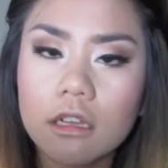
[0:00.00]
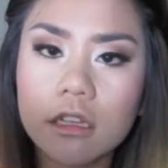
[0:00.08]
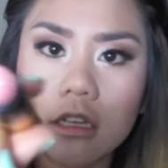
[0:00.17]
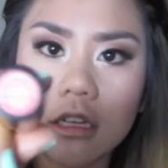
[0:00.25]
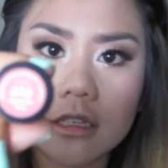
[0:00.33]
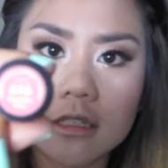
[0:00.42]

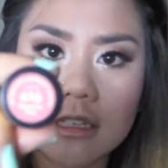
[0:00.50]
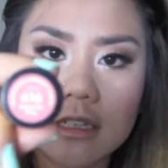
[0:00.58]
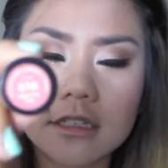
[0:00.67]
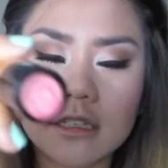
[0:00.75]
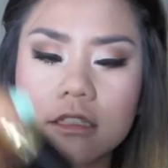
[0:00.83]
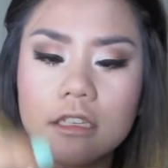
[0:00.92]

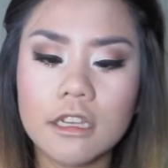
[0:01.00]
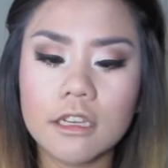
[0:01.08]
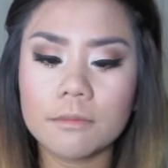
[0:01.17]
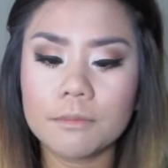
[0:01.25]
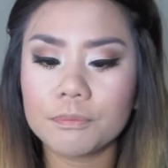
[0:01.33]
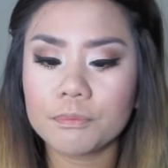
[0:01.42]

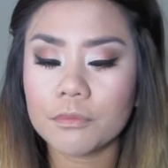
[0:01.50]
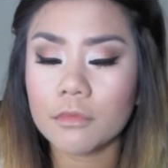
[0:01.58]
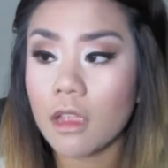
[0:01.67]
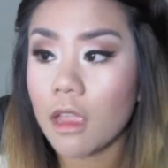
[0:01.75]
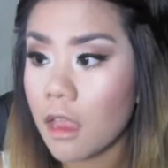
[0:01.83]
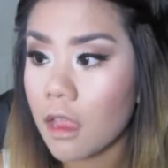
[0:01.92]
616.
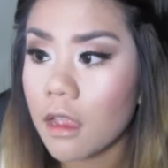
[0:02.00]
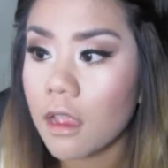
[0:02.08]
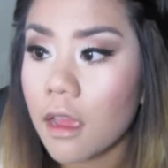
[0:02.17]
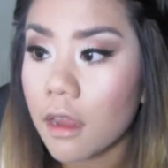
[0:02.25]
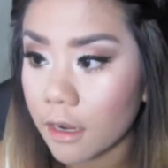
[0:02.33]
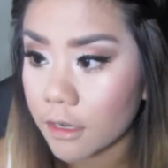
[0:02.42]

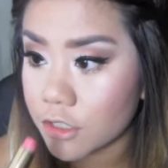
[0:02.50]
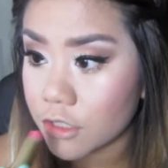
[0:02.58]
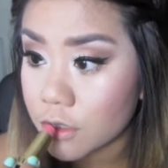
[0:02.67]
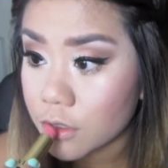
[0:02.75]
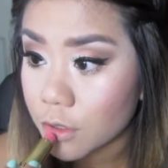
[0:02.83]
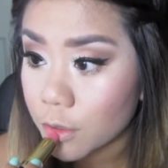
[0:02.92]
And I
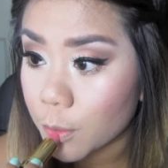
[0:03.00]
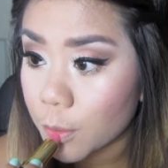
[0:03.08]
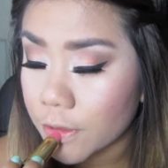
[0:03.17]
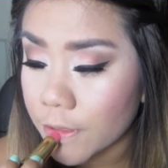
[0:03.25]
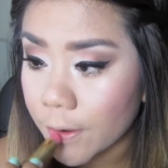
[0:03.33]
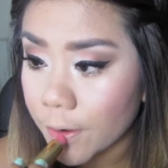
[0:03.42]
just
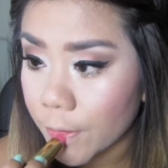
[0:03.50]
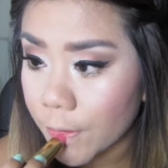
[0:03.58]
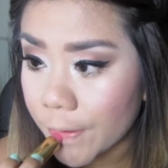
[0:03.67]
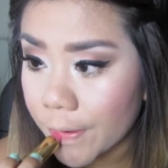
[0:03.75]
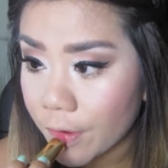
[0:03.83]
put that on.